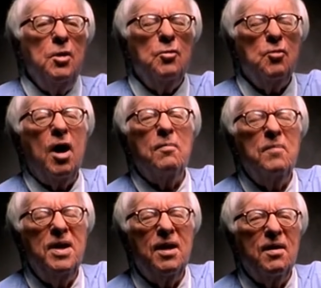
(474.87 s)
you
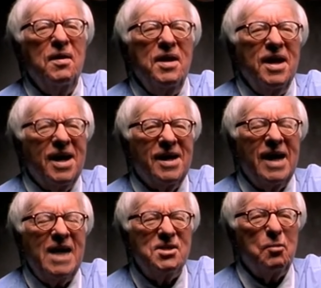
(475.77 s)
drop him in a, a
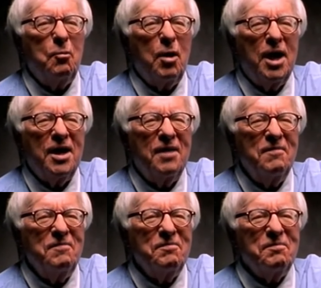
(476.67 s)
glass of water,
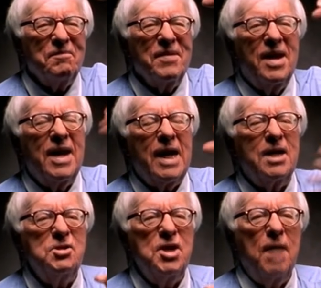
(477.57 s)
and
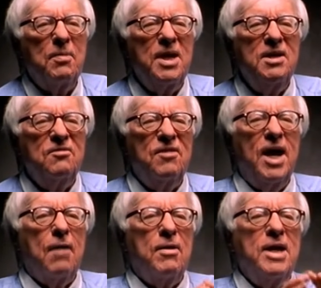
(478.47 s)
like a Japanese
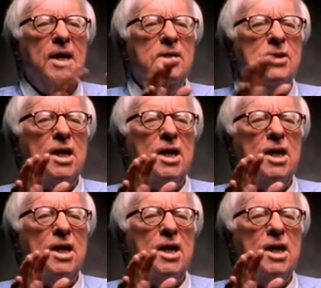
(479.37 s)
flower, he is,